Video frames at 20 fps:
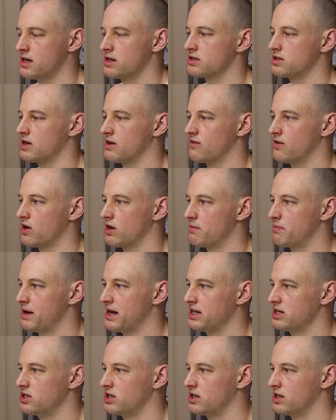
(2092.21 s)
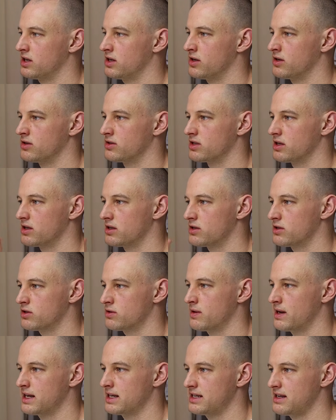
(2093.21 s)
So you've got a patient who's
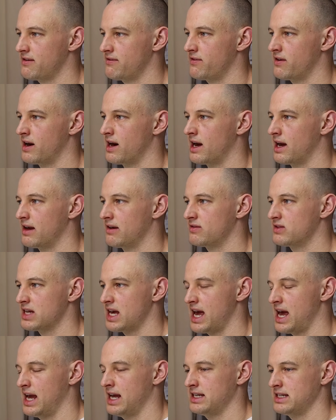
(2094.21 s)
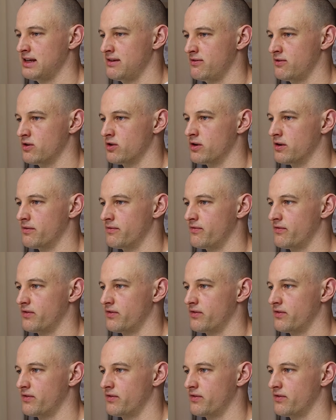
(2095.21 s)
25 to 84.